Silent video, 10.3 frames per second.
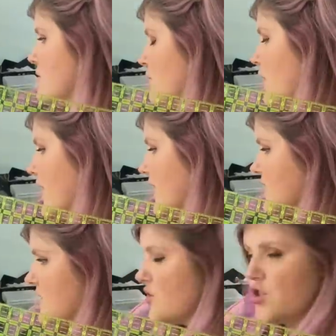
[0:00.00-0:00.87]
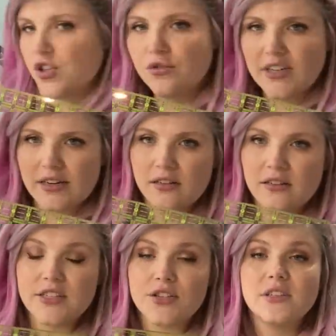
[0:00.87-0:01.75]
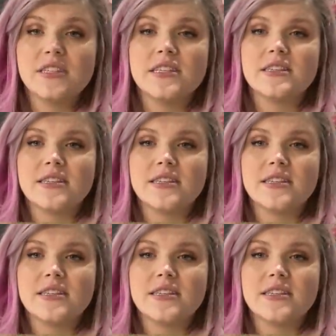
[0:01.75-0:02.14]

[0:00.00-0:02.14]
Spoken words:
well, I guess two technically. So this is a